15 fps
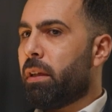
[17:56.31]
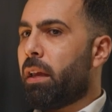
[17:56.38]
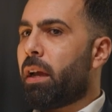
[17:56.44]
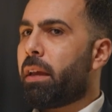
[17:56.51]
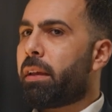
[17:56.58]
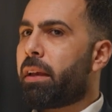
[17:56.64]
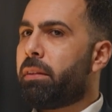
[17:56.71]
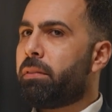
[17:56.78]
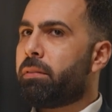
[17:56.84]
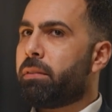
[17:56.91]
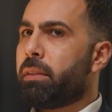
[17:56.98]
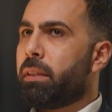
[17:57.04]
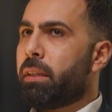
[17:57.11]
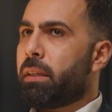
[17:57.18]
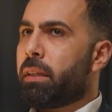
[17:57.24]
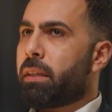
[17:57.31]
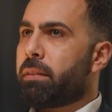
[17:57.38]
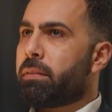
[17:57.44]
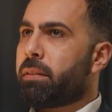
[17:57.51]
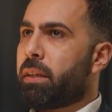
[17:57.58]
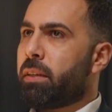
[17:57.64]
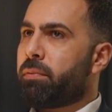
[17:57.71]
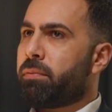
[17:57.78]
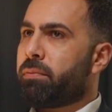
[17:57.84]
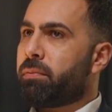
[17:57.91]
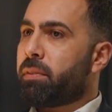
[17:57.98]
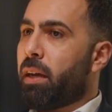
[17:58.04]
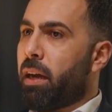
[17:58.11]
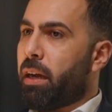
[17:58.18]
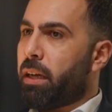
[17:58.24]
AI can save
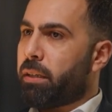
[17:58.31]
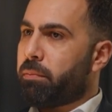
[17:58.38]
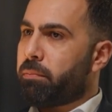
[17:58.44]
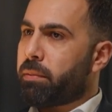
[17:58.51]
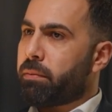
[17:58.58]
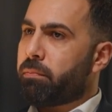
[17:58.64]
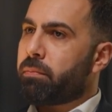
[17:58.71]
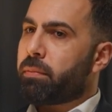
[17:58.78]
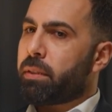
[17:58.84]
time,